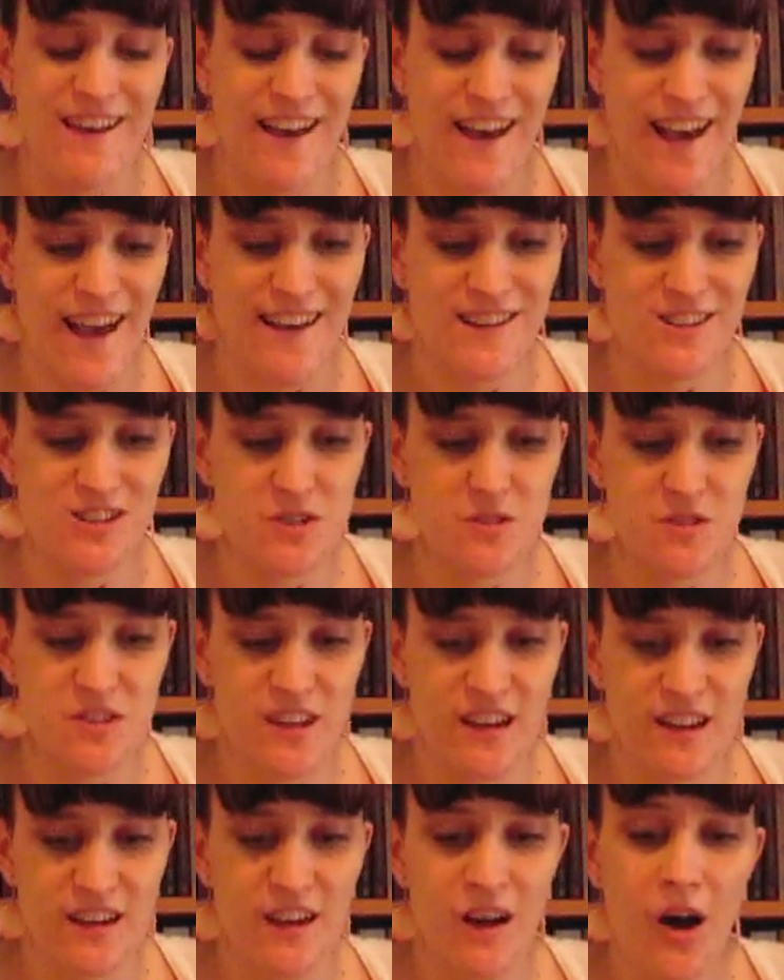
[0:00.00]
and you
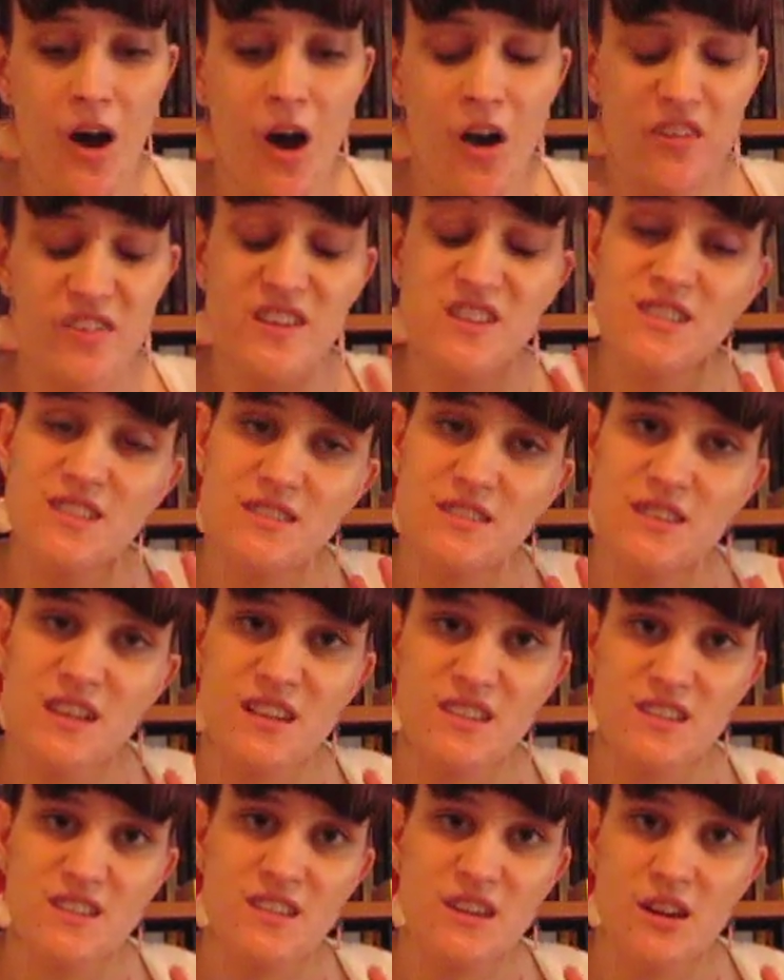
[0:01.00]
think, oh,
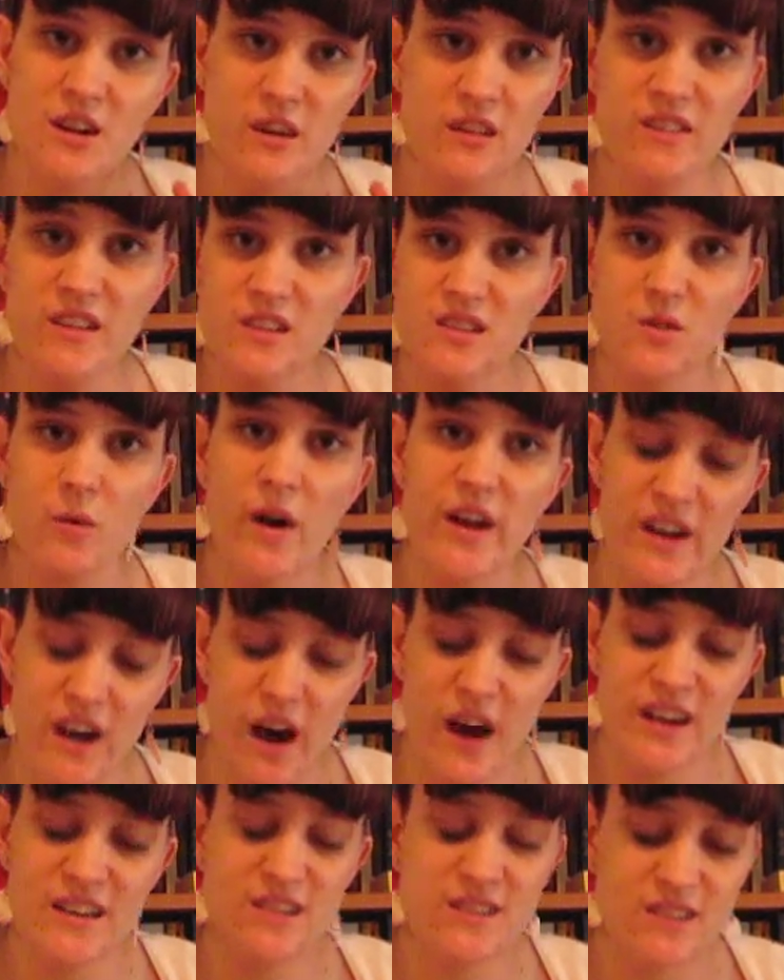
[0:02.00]
that's quite
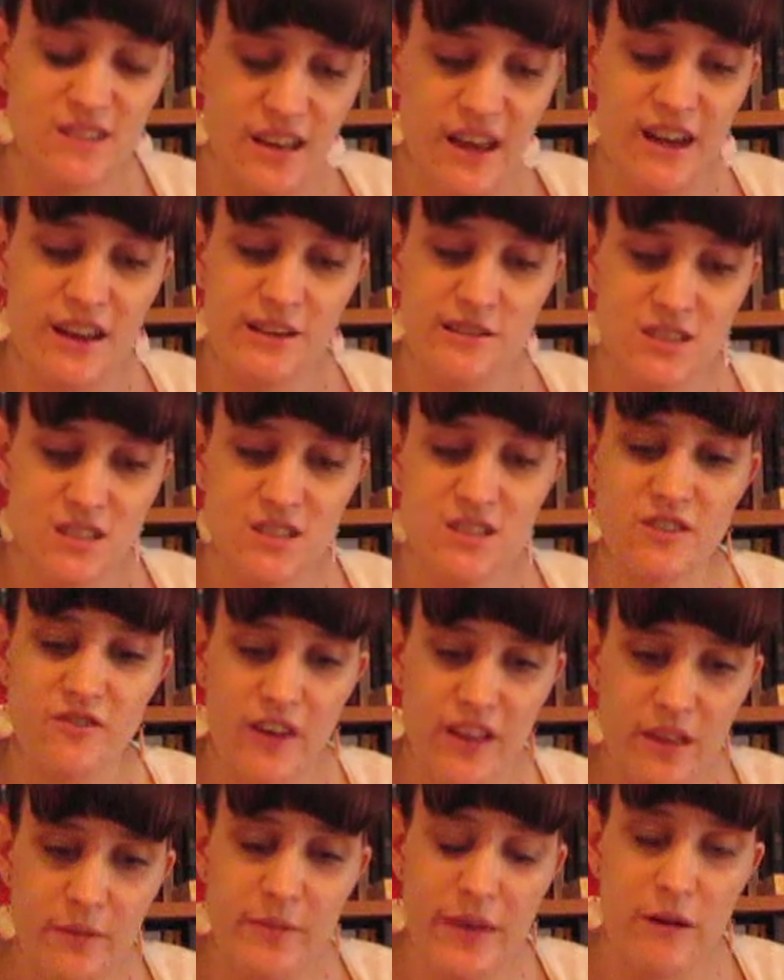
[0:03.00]
nice, they just
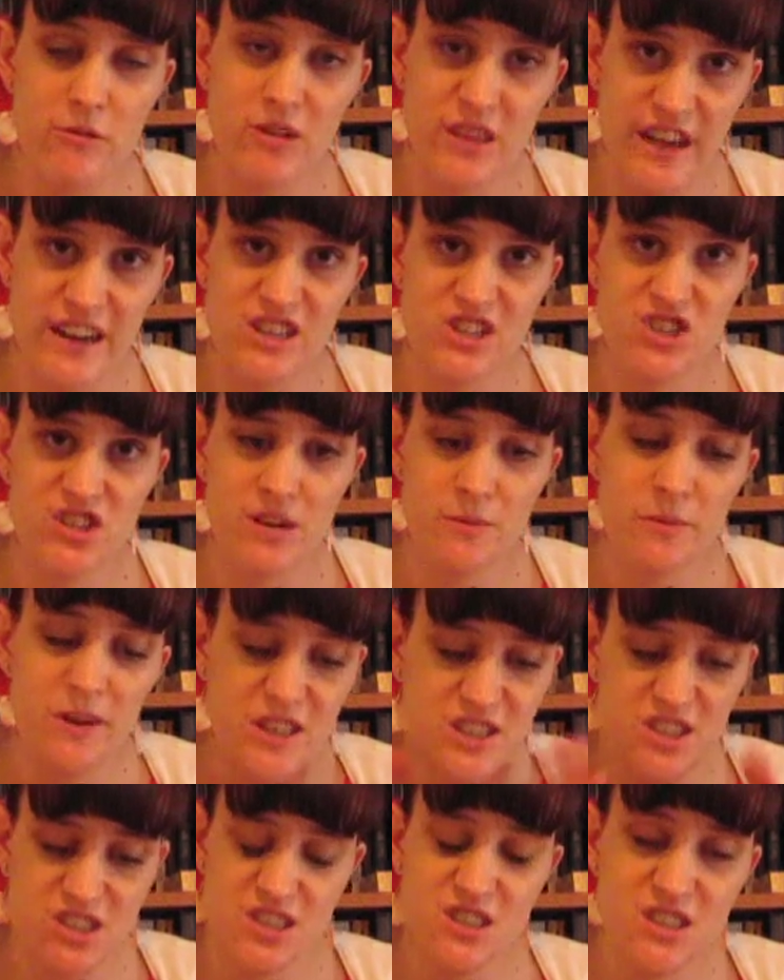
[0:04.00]
develop that relationship and
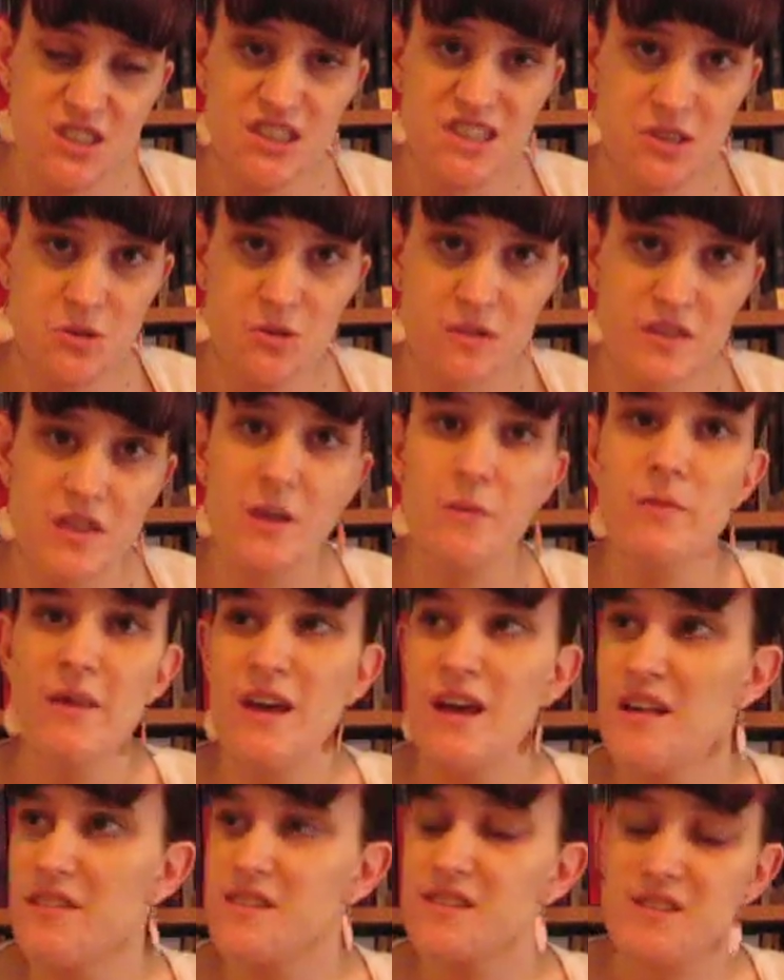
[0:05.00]
it's just the two of them,
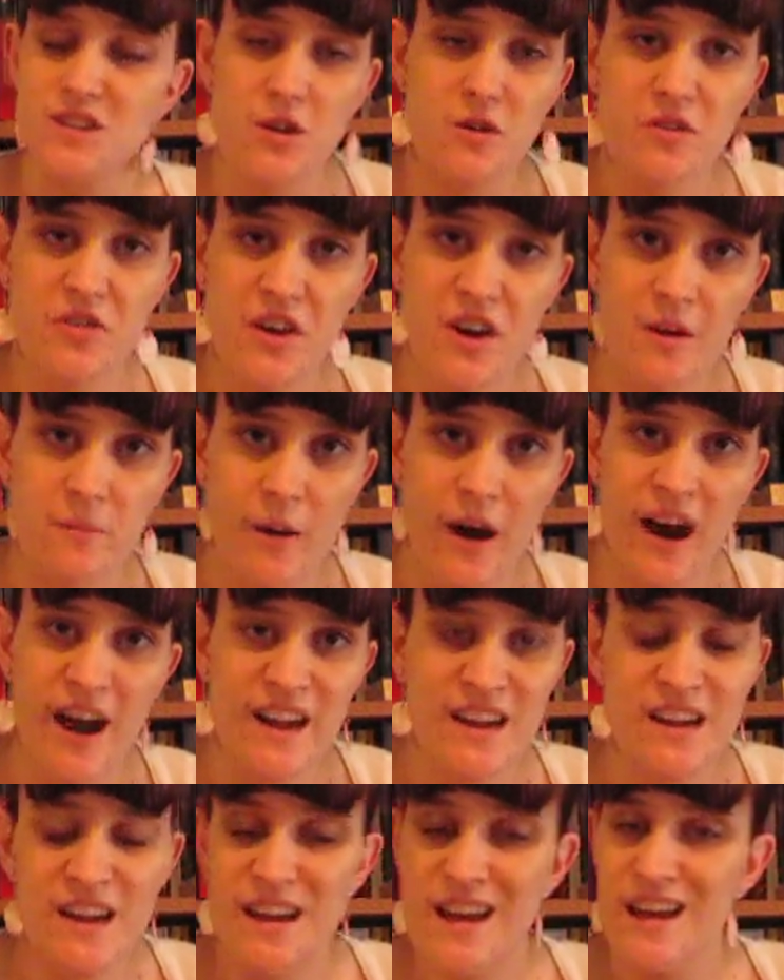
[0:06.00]
there's no third
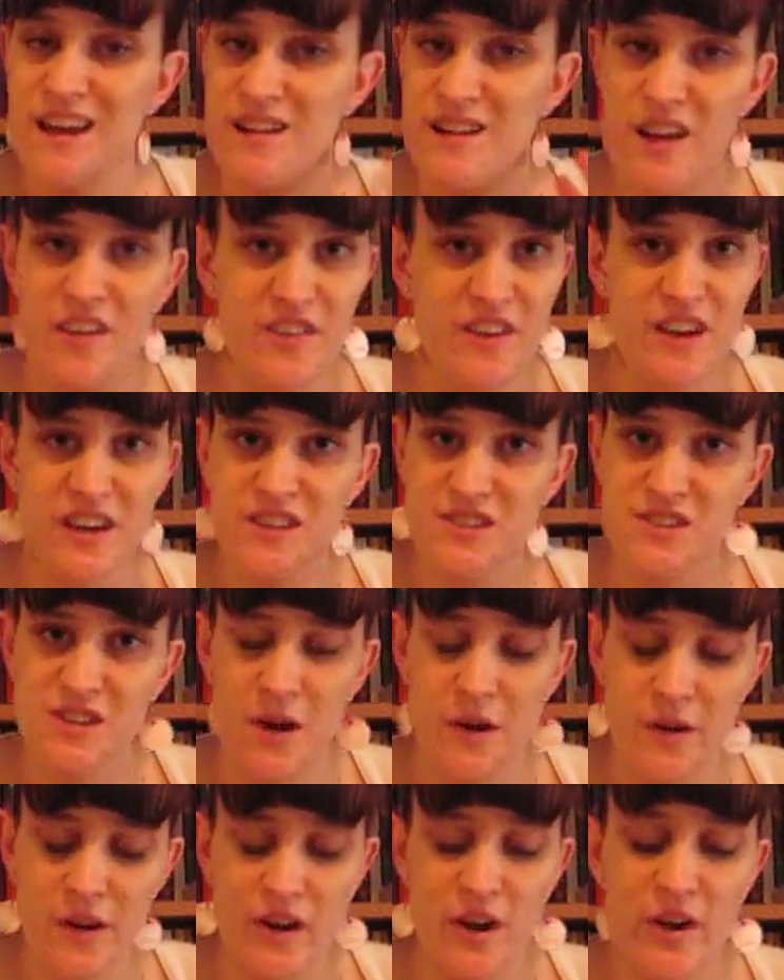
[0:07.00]
party, nothing else
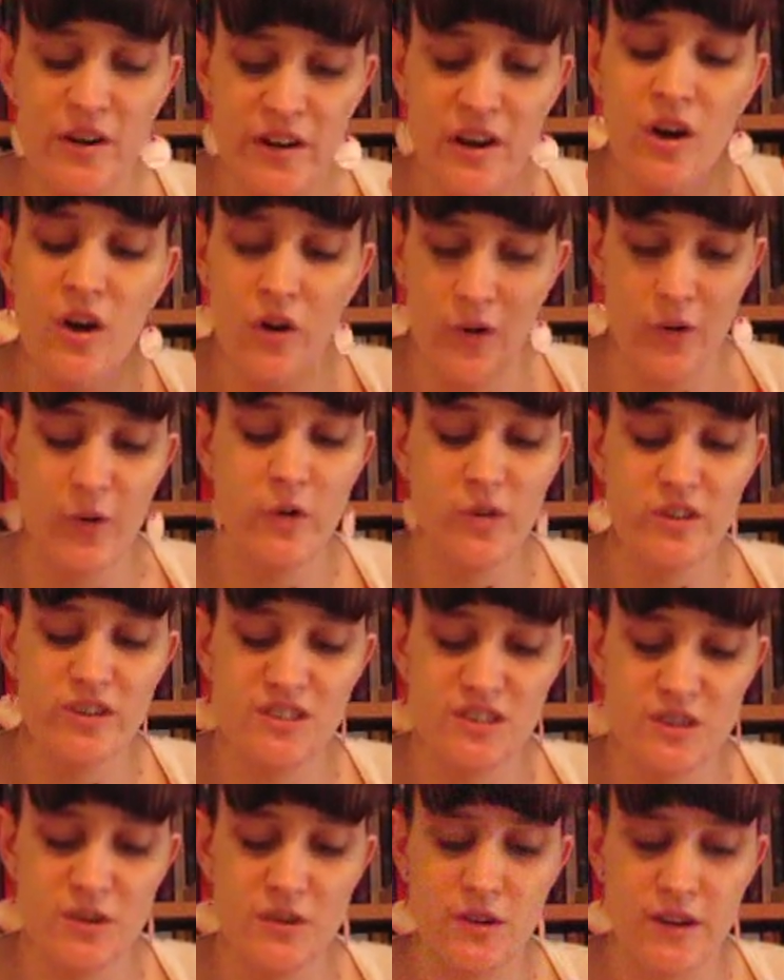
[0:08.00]
going on, all
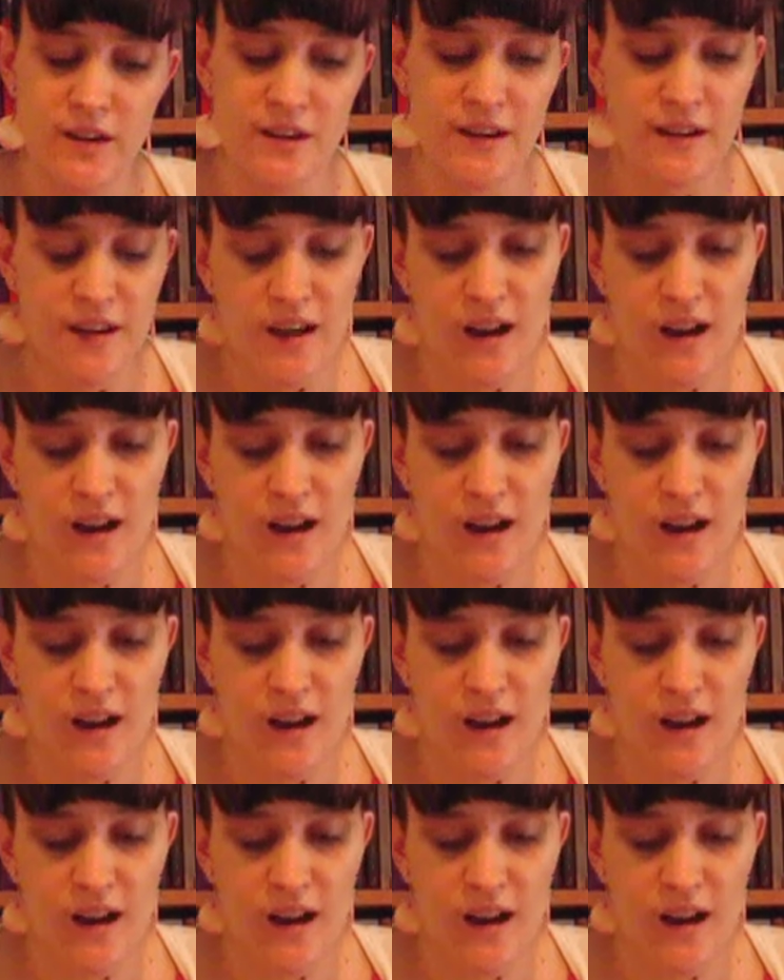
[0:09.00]
is good.